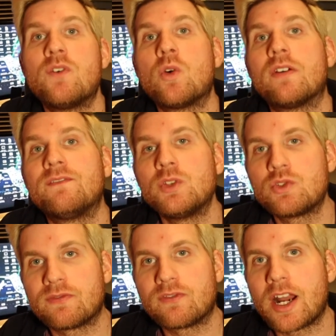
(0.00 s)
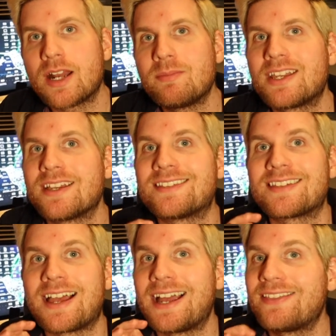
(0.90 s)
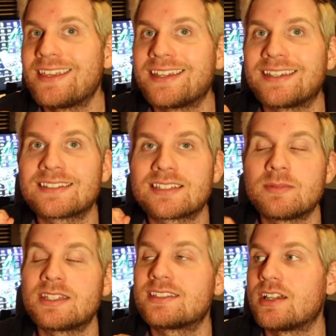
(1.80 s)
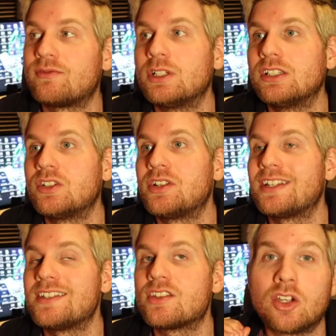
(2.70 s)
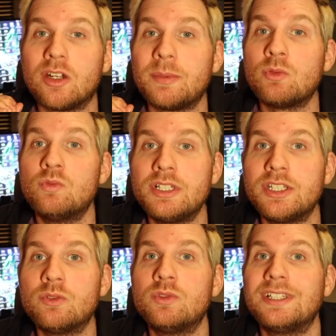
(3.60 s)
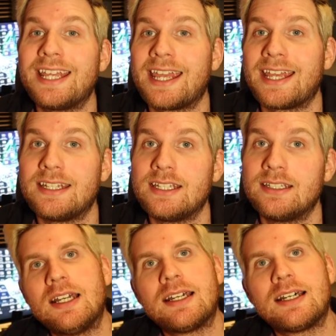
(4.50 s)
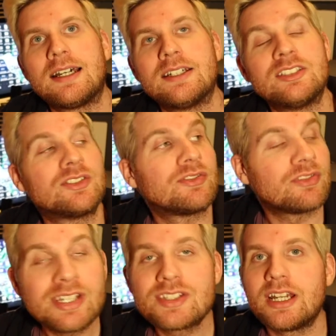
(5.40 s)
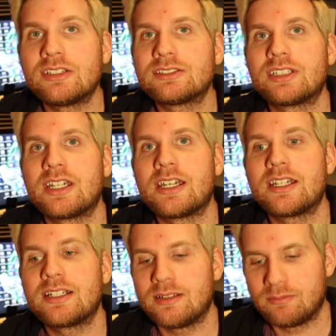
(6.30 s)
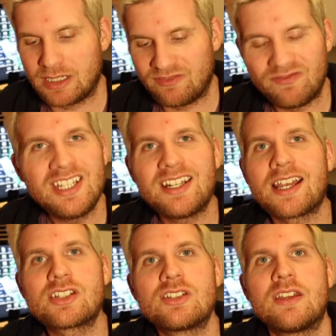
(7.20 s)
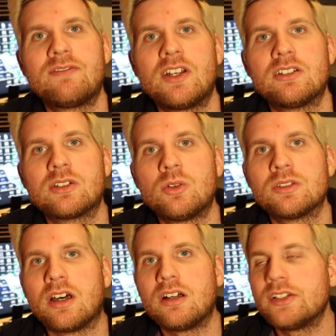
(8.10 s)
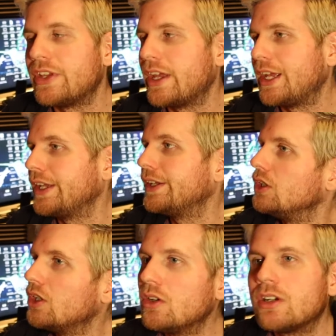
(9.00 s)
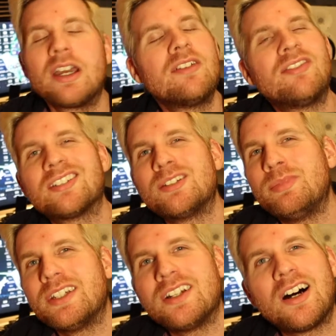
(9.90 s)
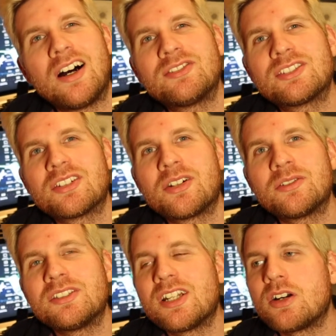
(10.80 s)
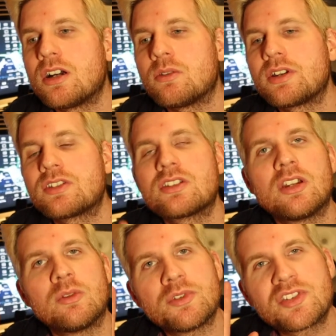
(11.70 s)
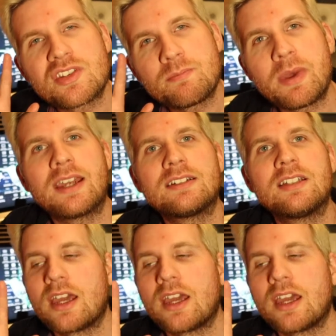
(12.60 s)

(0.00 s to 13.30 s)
for Future Friday, because I think some of the stuff we learned is gonna be really, really handy. Uh, it's freezing outside. My feet actually have felt cold all day. Yoga, I felt a bit off. So you know what? We're just gonna respect